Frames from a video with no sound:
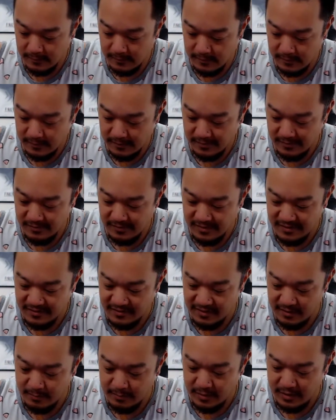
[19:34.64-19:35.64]
There is
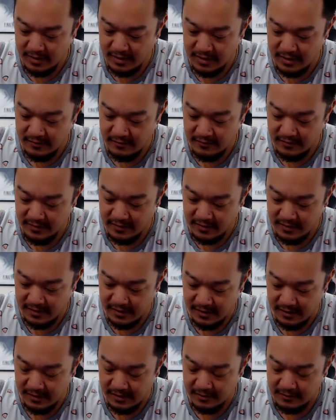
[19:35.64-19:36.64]
some give to the
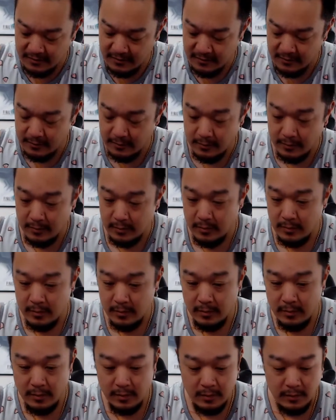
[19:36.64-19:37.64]
hands,
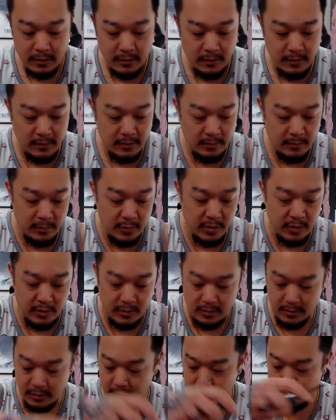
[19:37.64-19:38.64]
but
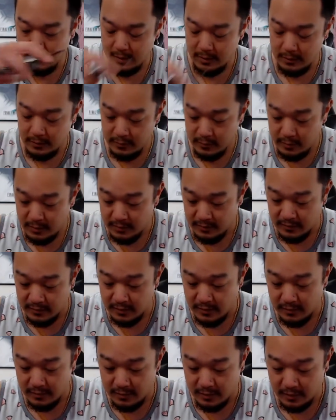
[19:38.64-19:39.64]
like I just want to
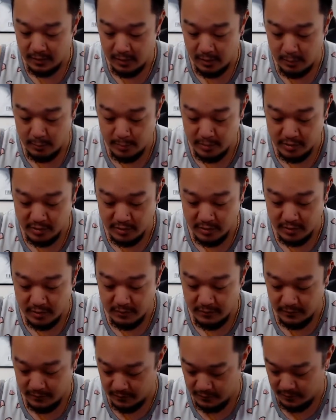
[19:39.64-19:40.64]
see it. Like, how much
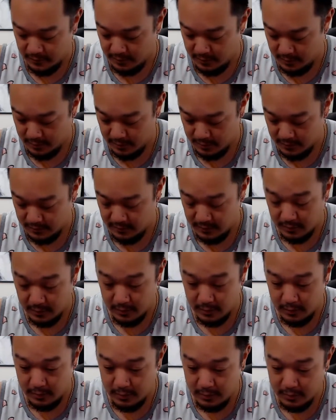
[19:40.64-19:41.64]
give is
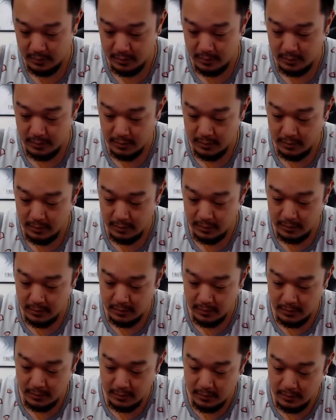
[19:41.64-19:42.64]
there?
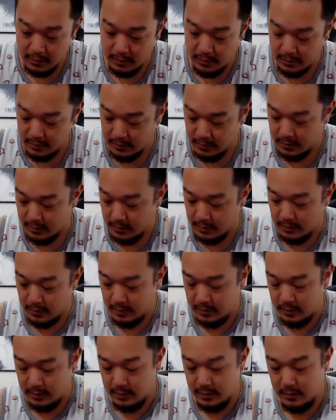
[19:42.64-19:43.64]
Like,
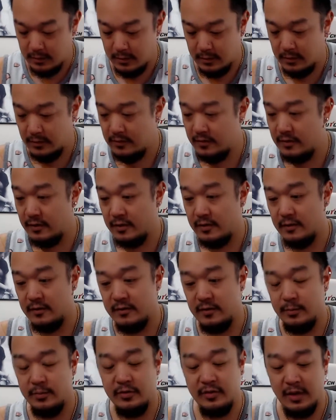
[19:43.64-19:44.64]
this is like a
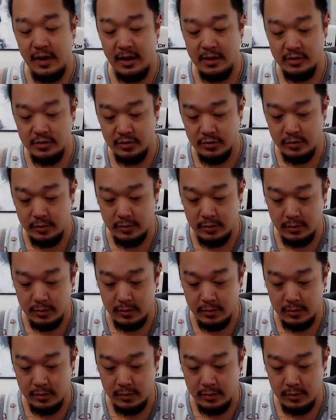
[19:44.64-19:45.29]
substantial